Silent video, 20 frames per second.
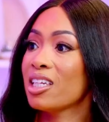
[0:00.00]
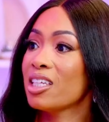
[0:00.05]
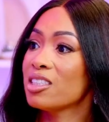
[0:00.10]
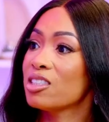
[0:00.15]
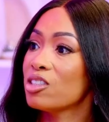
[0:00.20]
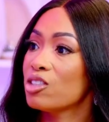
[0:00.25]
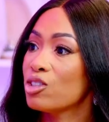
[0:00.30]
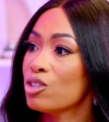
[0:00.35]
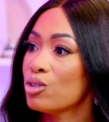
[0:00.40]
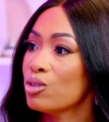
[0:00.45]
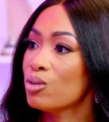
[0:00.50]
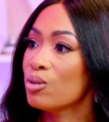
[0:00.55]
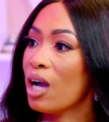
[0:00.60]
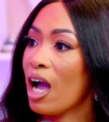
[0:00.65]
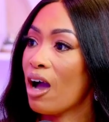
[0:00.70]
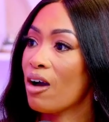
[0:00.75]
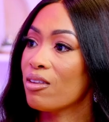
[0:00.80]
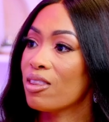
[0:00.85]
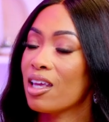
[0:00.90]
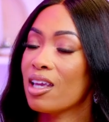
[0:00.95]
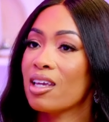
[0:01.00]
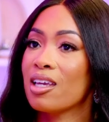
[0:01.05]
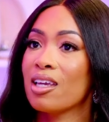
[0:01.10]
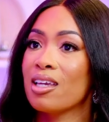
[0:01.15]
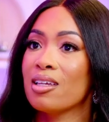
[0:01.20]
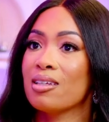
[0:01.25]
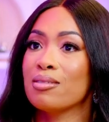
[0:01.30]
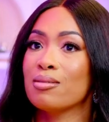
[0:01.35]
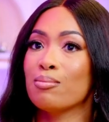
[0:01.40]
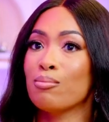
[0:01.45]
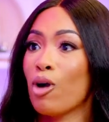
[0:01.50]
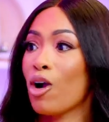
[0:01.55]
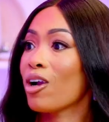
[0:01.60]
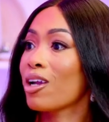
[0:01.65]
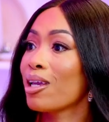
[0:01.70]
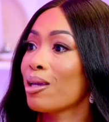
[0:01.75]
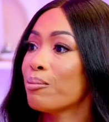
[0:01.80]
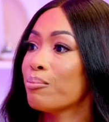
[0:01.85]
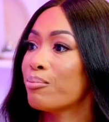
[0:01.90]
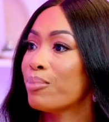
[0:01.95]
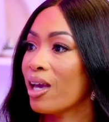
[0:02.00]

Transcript: need to do, how they can market